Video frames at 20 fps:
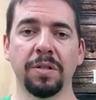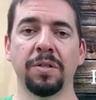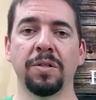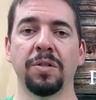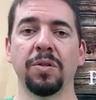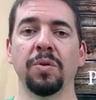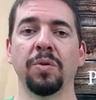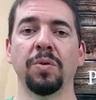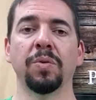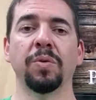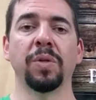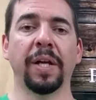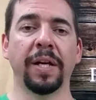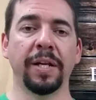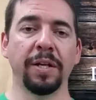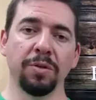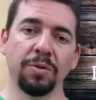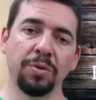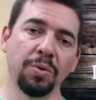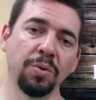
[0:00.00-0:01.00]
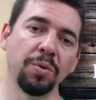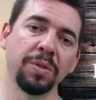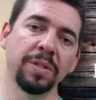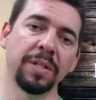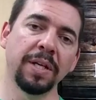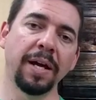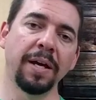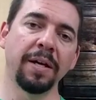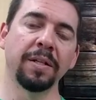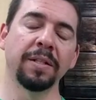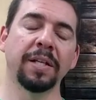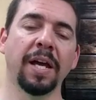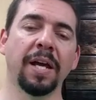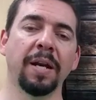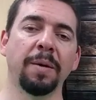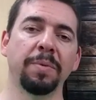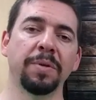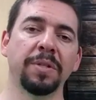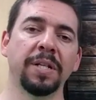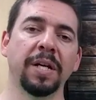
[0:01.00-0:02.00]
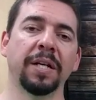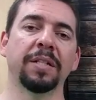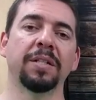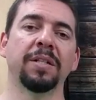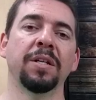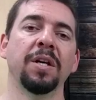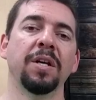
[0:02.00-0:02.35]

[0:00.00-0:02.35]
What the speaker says: to lay your tools out, kind of protect